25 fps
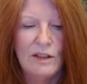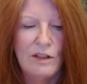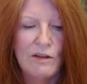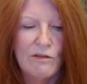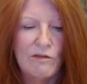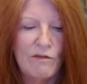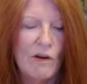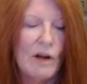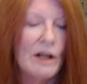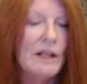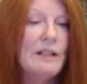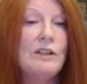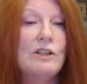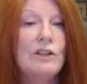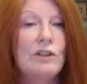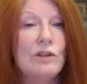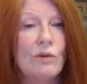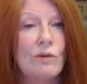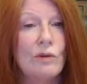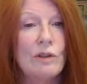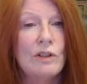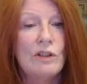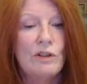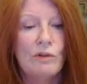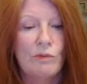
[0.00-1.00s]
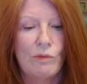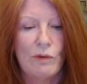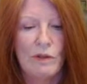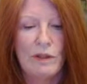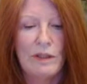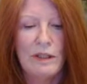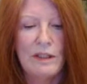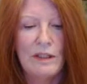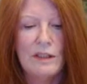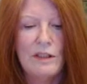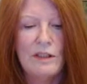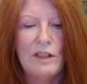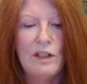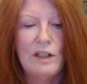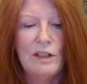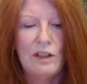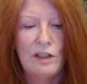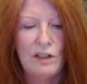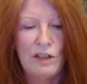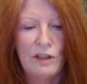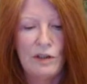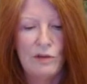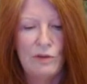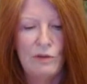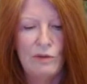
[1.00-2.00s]
divine source within
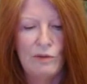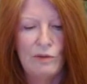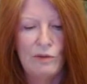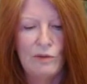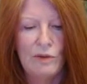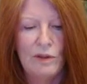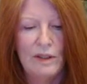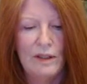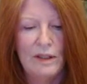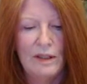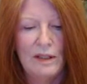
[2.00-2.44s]
you,